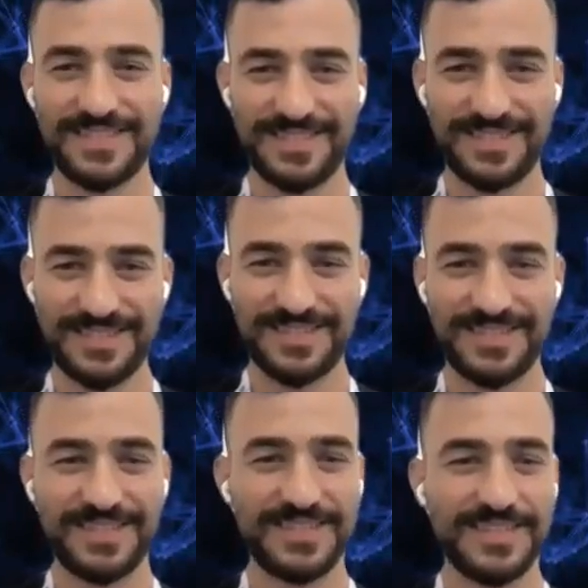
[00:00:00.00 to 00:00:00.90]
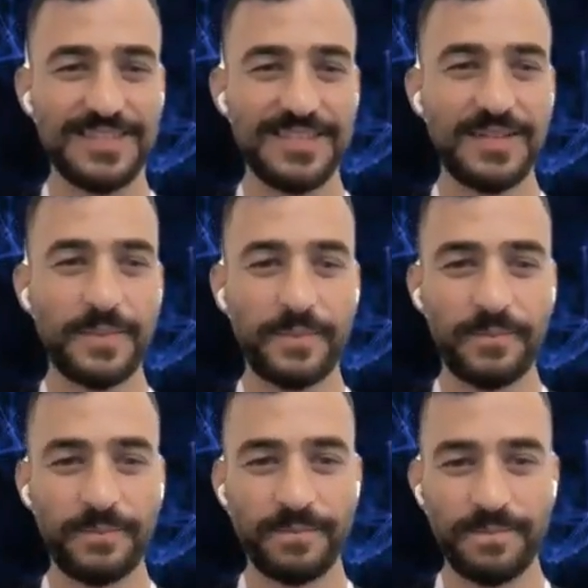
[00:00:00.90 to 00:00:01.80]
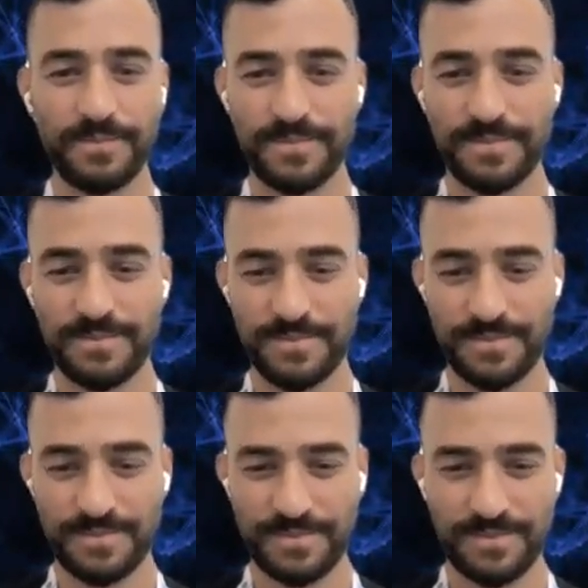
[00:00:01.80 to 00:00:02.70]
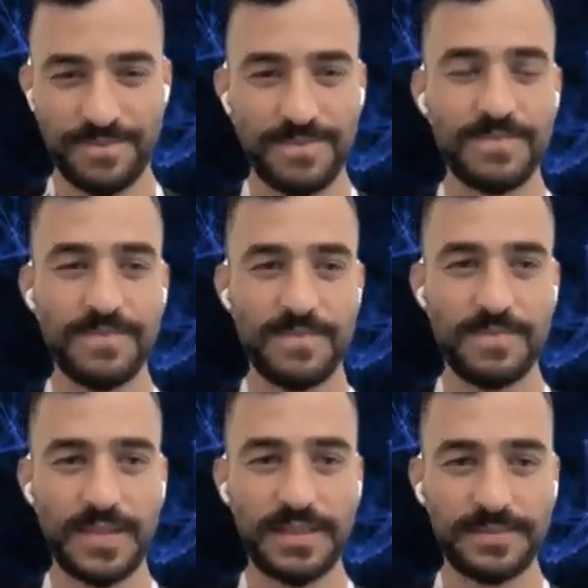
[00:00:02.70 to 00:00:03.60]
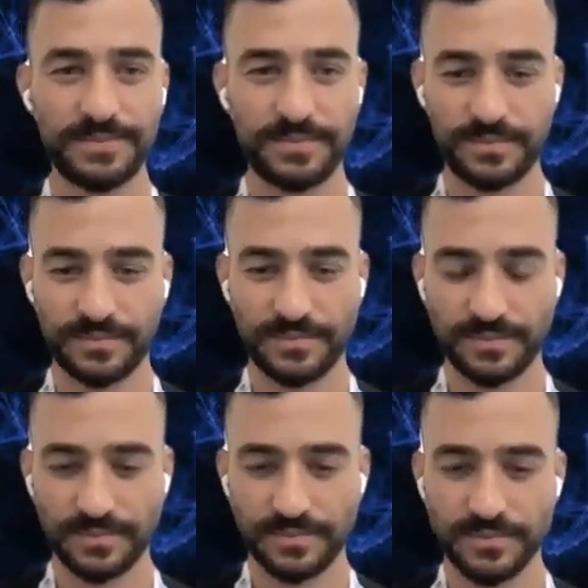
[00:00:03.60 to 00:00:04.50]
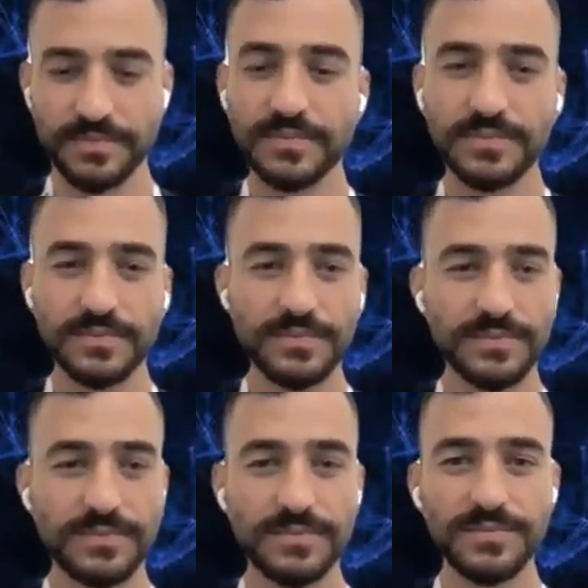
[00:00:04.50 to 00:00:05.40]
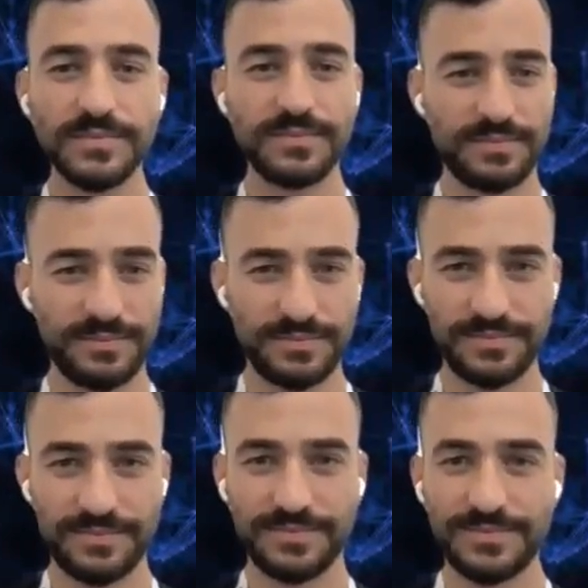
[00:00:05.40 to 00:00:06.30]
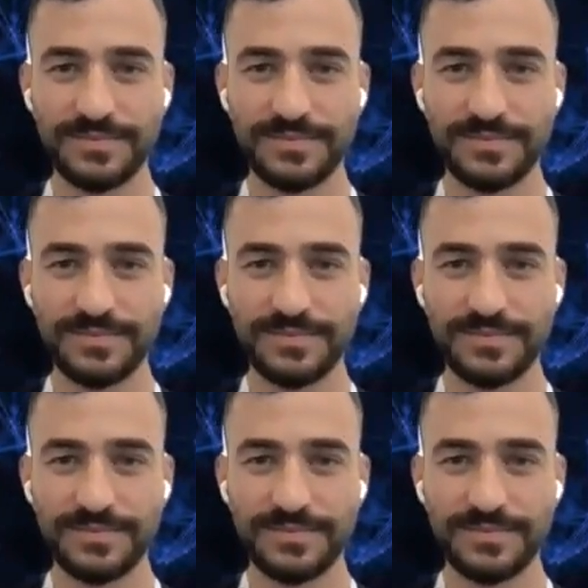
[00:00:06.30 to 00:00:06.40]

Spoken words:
No words are spoken by the person on screen.